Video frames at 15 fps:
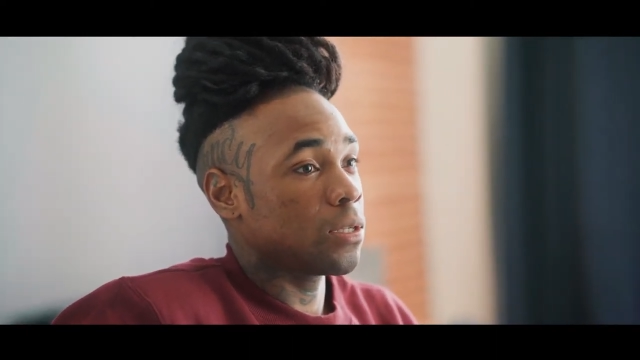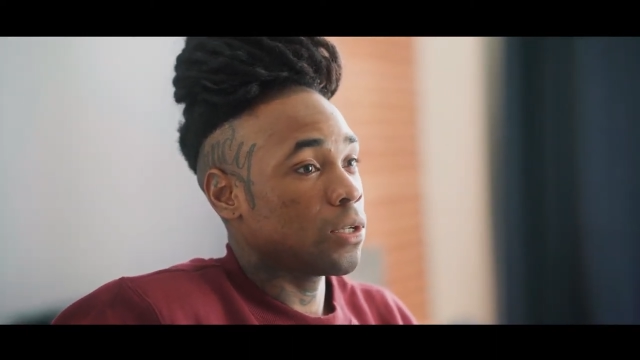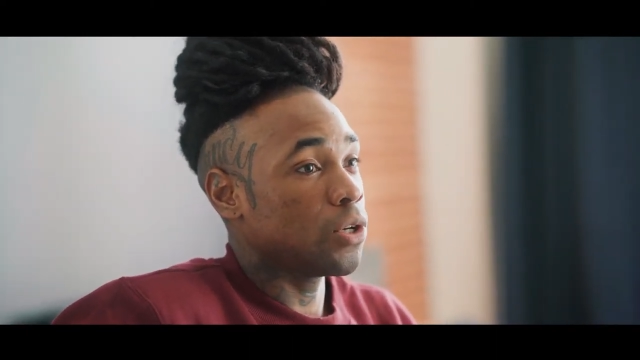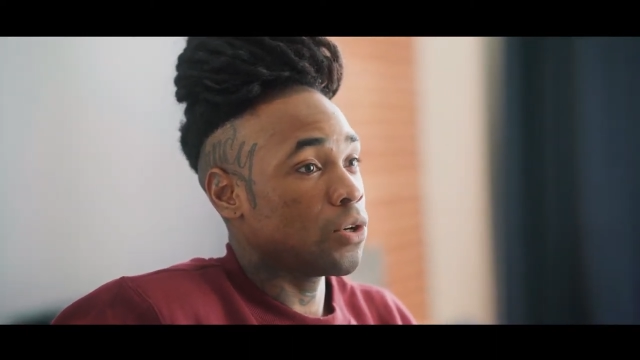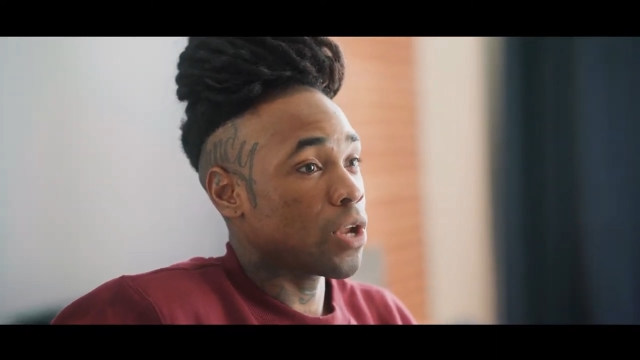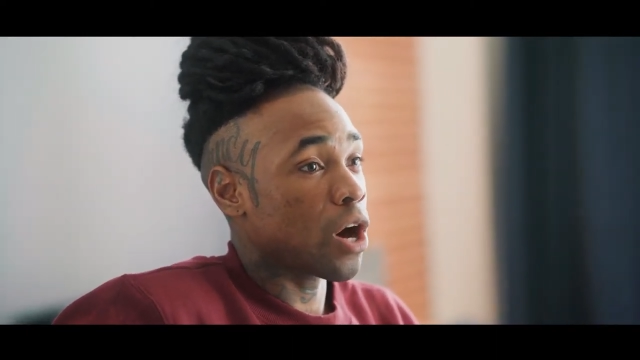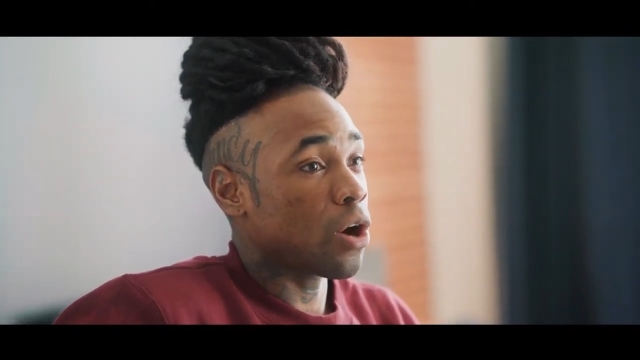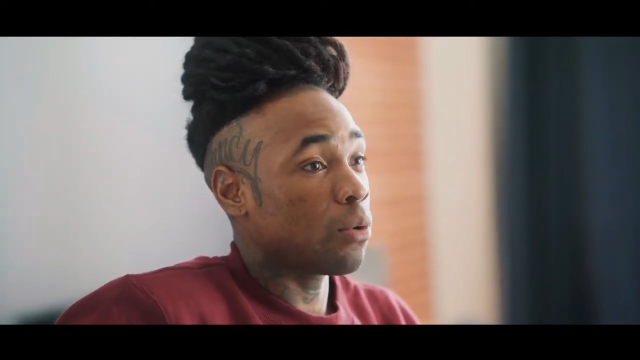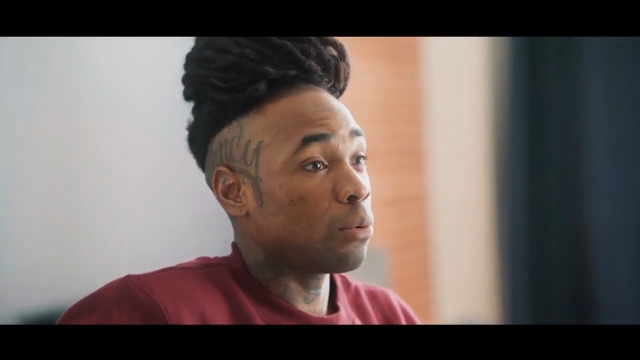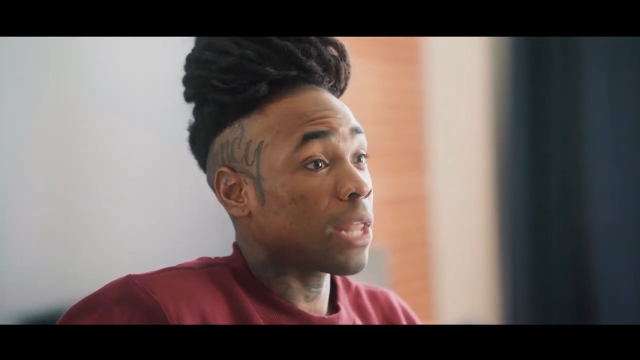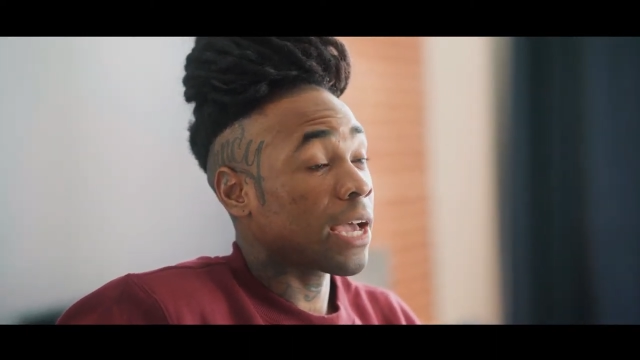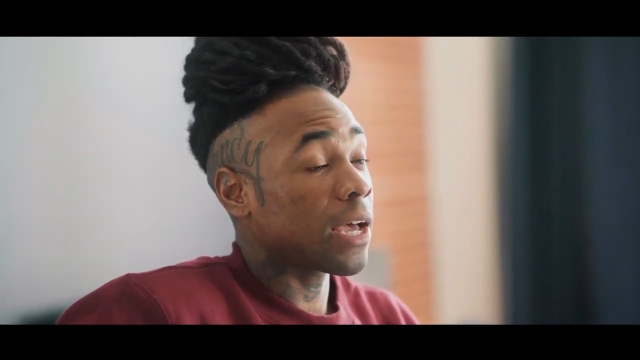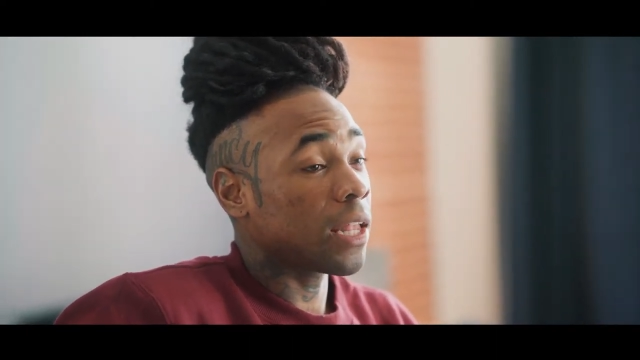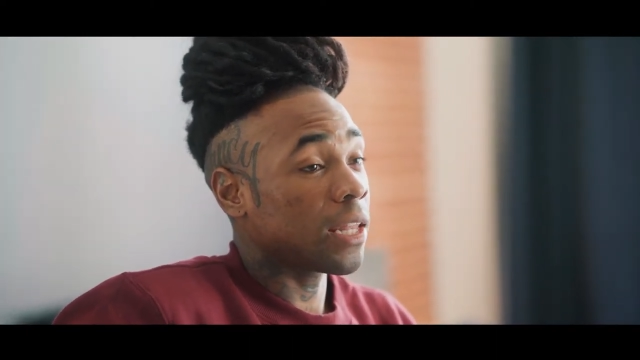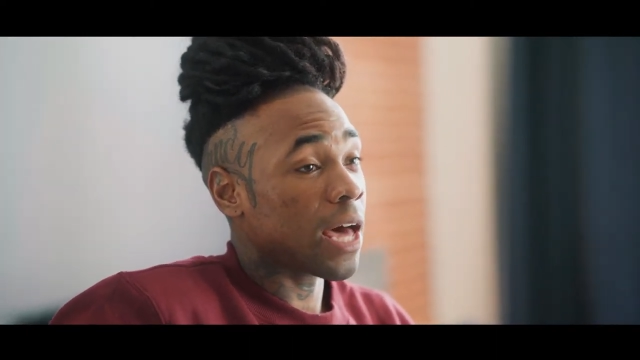You know,
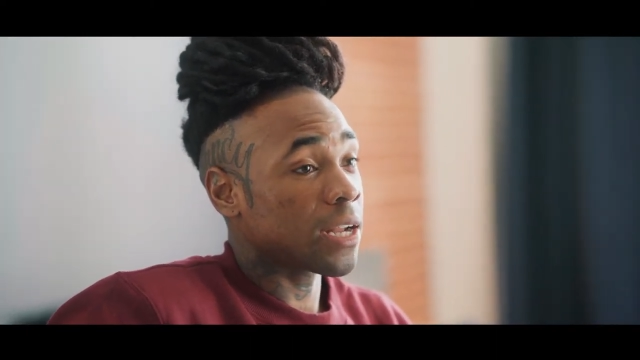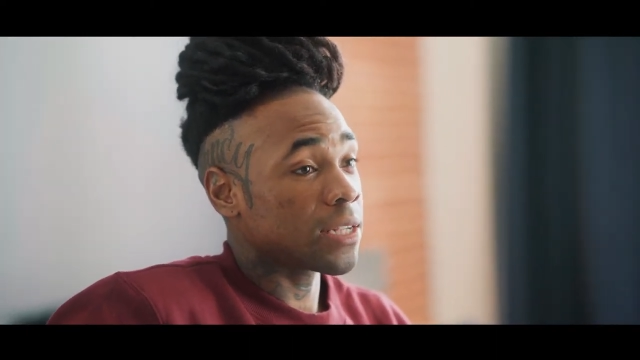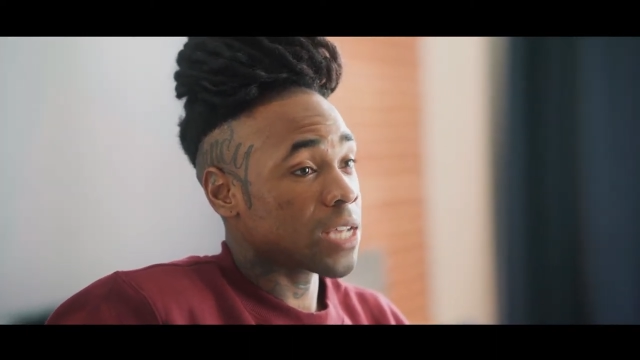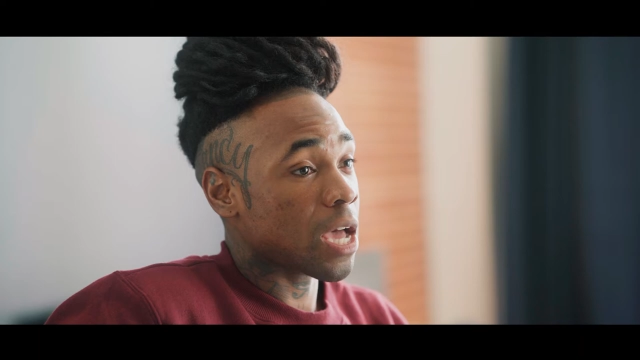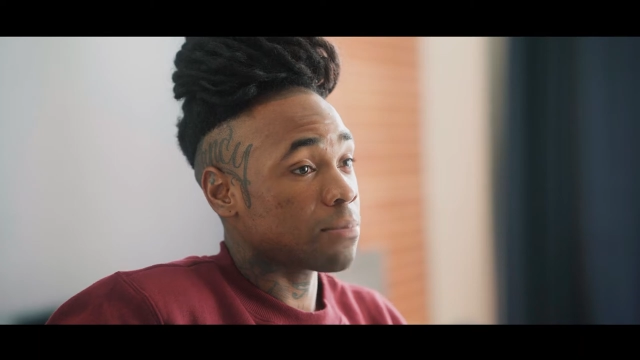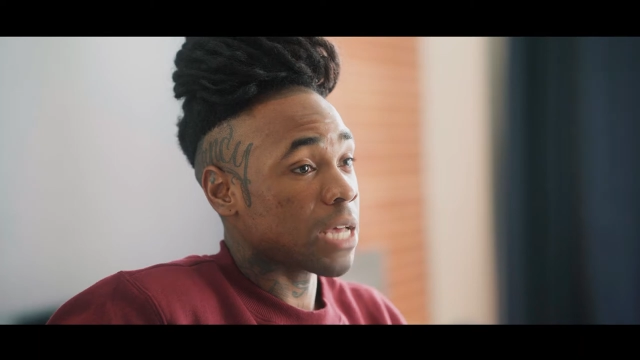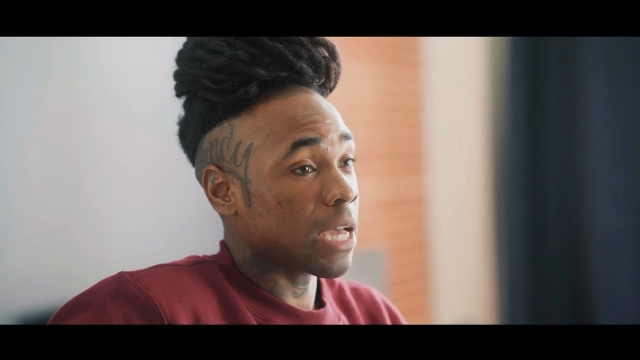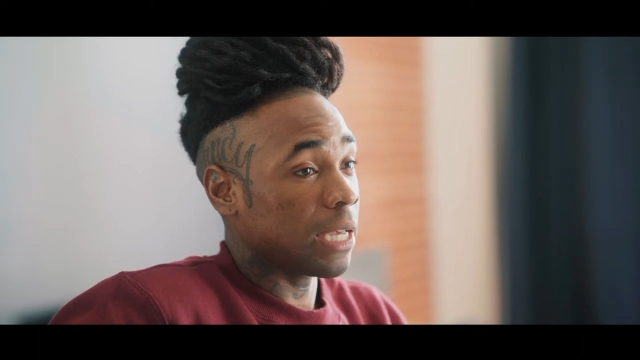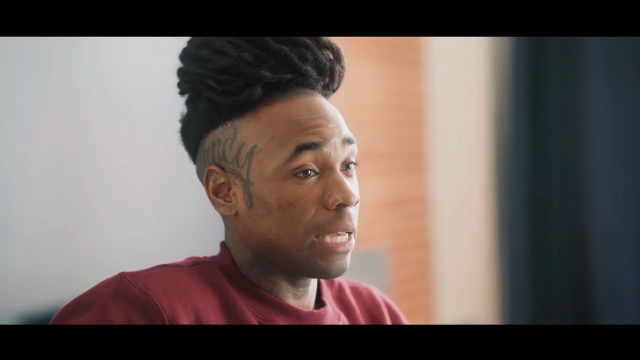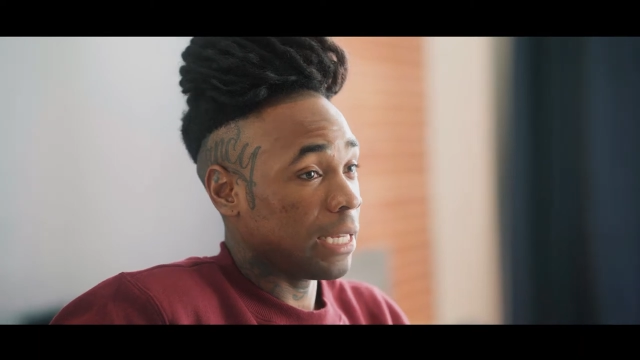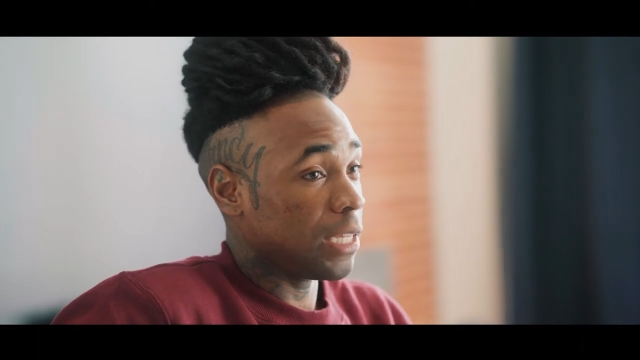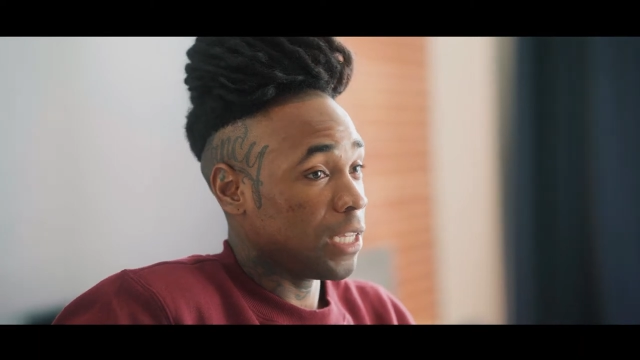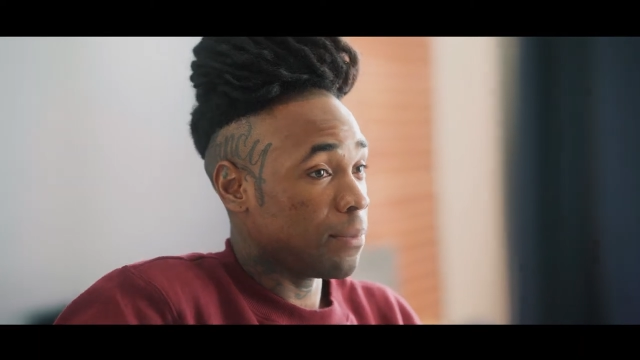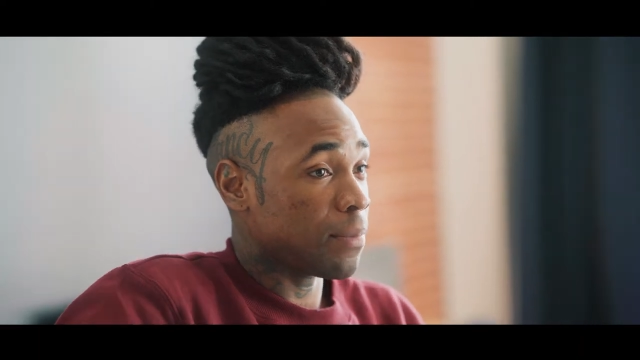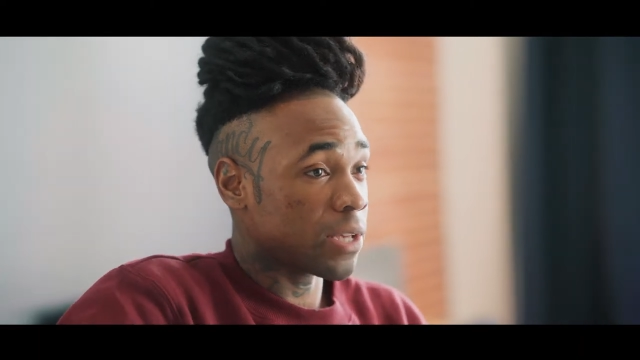like a lot of times I
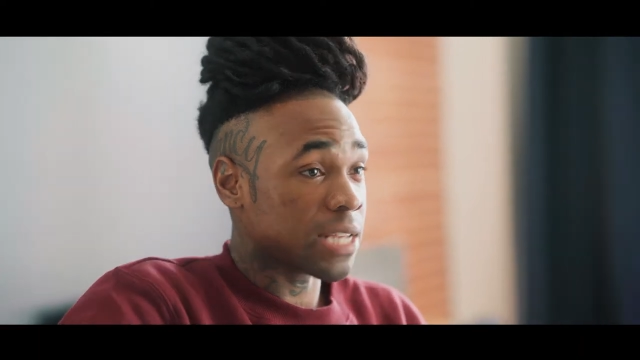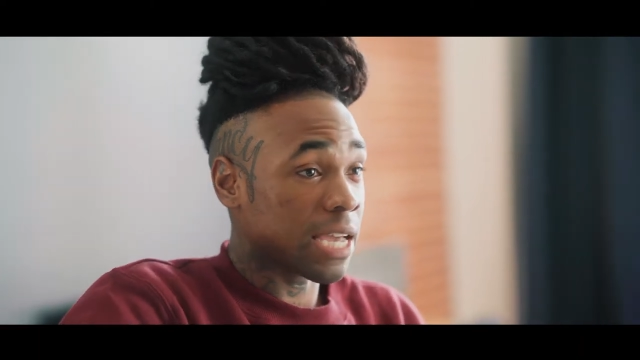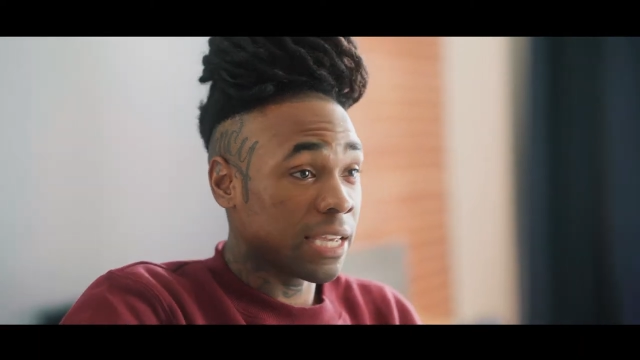get emails.